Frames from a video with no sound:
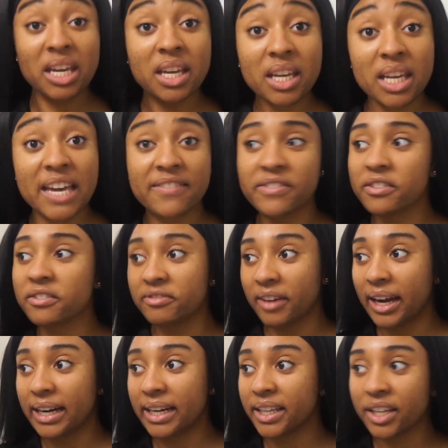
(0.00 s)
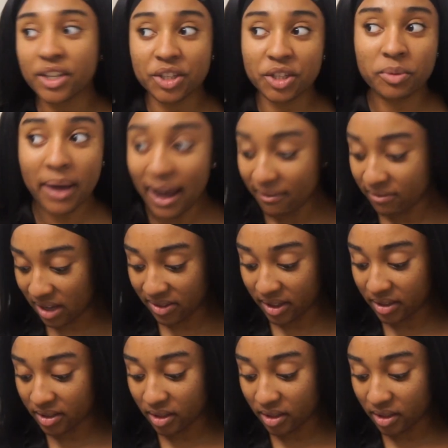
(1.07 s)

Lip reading: if you're fighting, you have nothing to